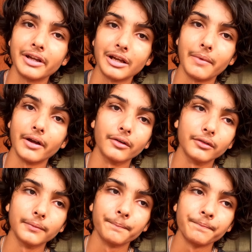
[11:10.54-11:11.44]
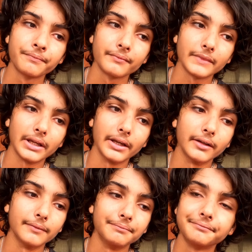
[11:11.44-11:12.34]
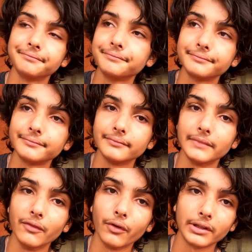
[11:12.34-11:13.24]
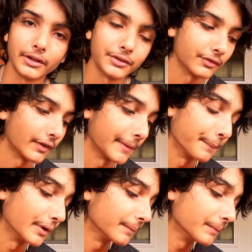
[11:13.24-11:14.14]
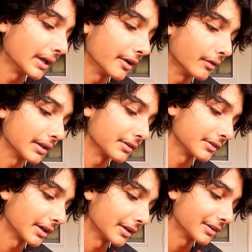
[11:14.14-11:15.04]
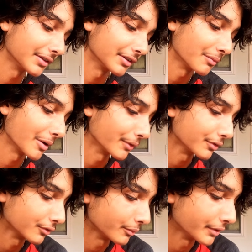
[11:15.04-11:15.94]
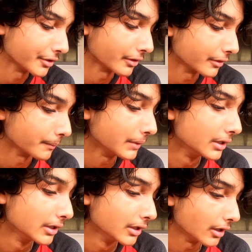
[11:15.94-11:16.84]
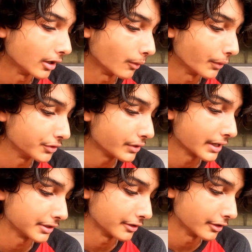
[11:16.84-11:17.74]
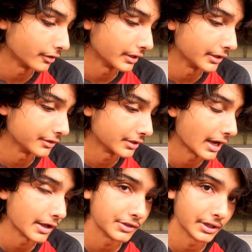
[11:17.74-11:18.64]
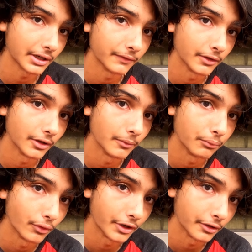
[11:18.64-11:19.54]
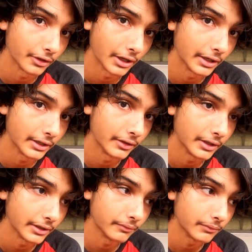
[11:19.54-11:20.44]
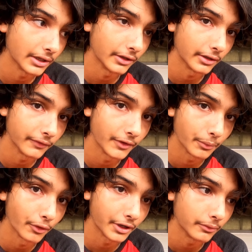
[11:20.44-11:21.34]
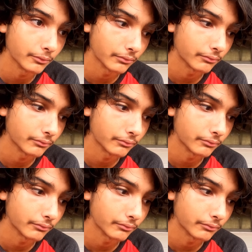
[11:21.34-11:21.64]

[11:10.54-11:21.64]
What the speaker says: making my own, and they've worked out just fine. But anyway, that's aside. That's just my personal opinion on them. What you guys need to know is how to check if they're broken or not, and if they're broken,